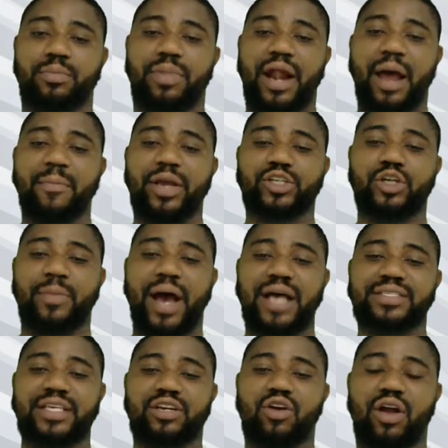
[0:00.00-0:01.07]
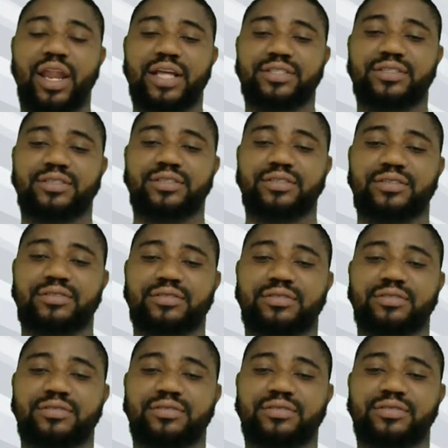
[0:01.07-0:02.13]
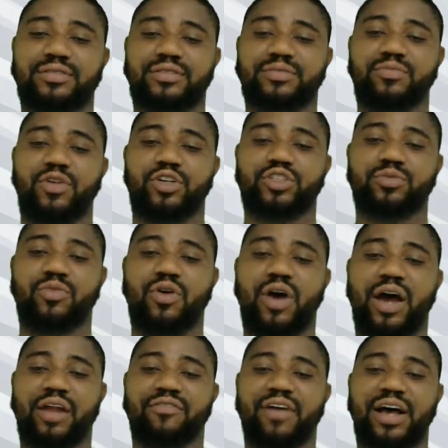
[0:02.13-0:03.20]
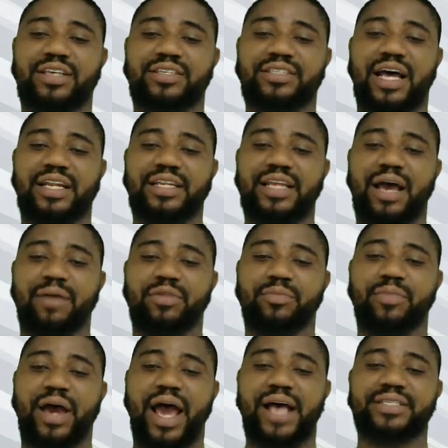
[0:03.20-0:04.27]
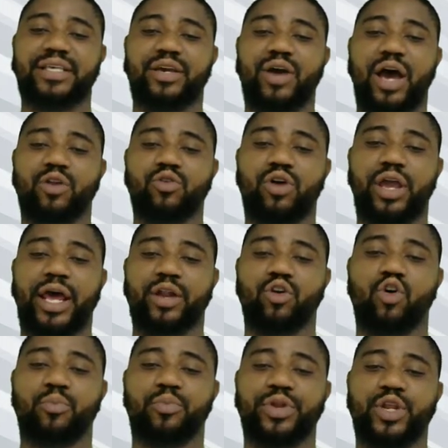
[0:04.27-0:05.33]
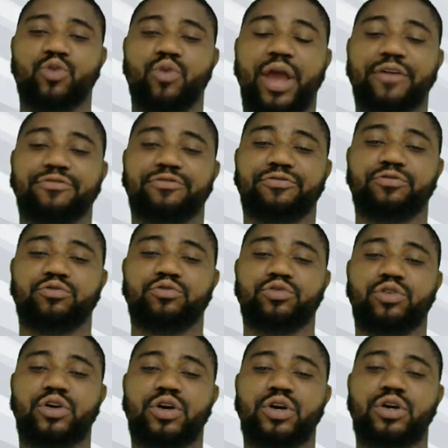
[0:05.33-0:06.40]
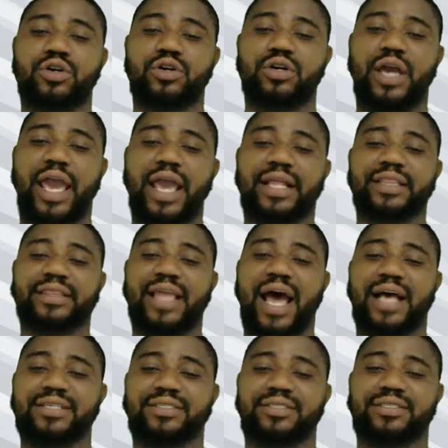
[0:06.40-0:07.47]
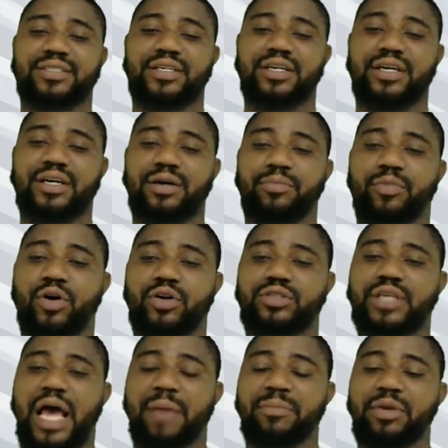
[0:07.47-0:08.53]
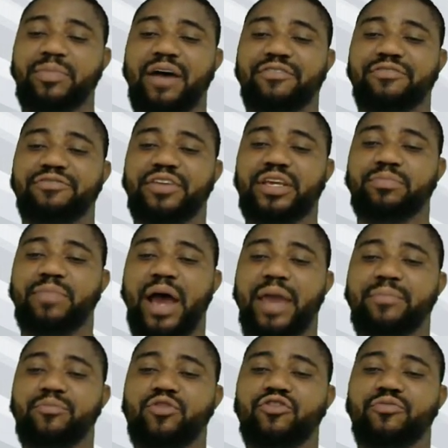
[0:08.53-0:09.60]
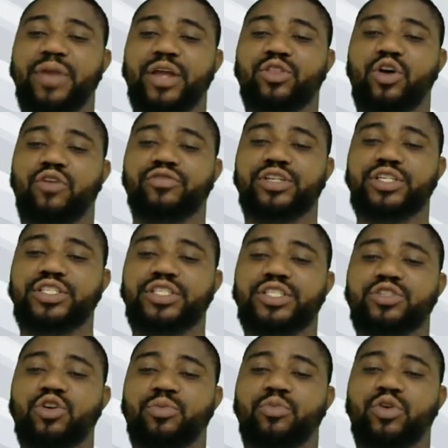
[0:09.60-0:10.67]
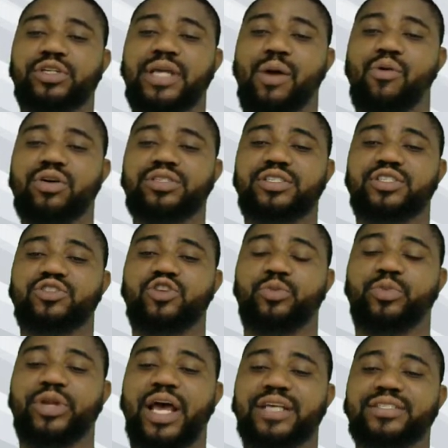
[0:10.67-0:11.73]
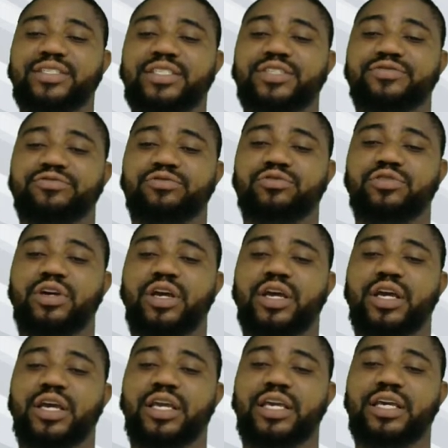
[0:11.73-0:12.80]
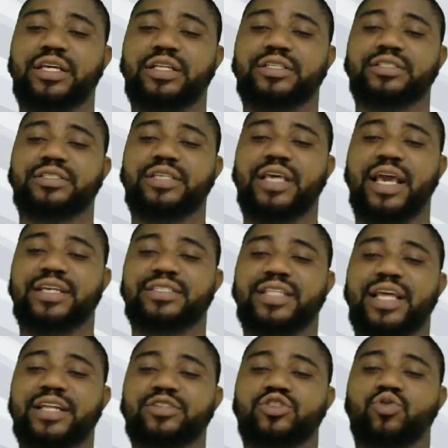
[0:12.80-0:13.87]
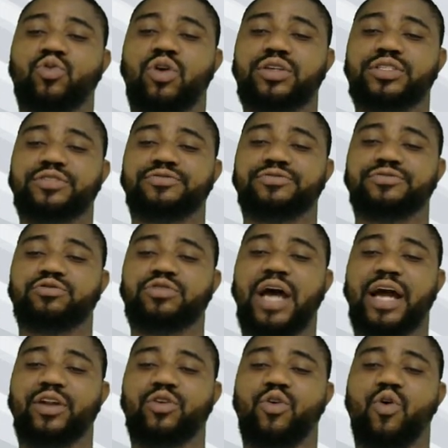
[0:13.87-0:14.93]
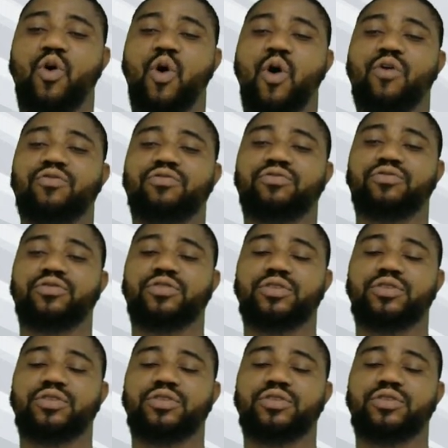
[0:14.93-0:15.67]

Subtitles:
Paramecium has a gullet. It's much more advanced than the amoeba. It has an opening where food enters. But amoeba feed by movement of this pseudopodia. Once the pseudopodia sees food, it extends towards the food and curve,